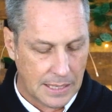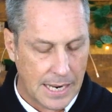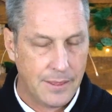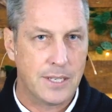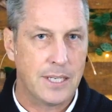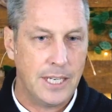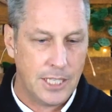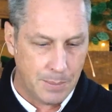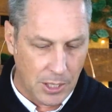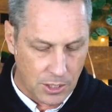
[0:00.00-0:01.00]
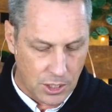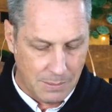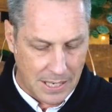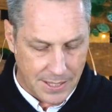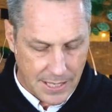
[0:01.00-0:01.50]
And this leads me on to
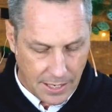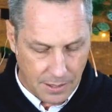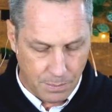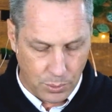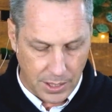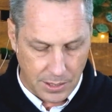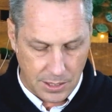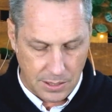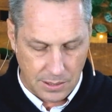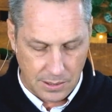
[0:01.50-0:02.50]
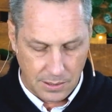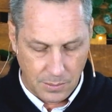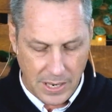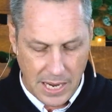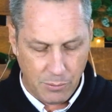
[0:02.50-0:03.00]
my second point.
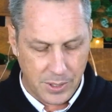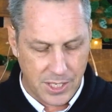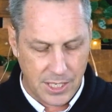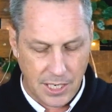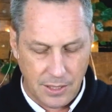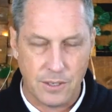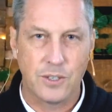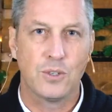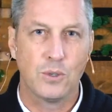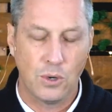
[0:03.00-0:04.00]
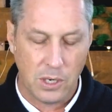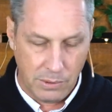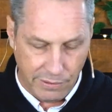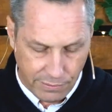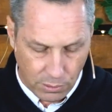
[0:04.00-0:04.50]
Where have we seen this story
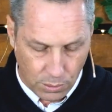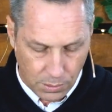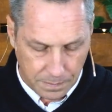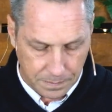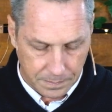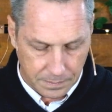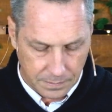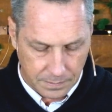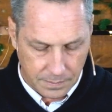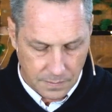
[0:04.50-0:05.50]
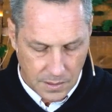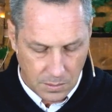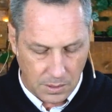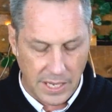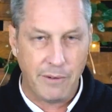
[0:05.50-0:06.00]
before?
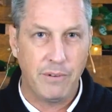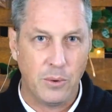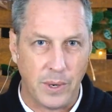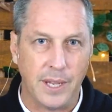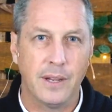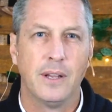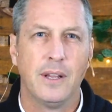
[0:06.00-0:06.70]
Well, everywhere.